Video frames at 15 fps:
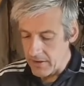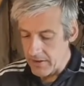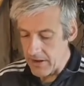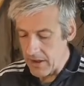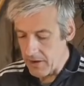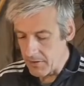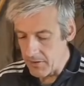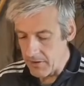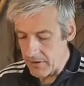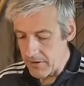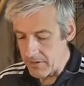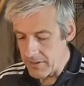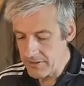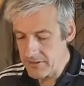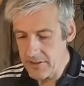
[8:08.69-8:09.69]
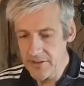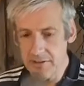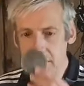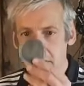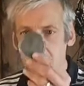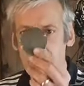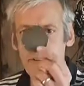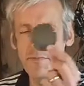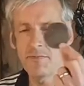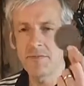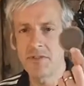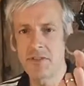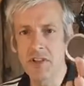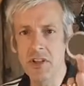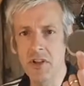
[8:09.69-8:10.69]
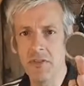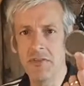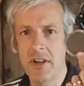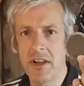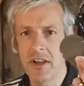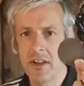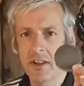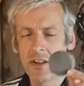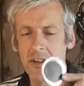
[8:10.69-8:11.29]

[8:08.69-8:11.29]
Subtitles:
Now this is a silver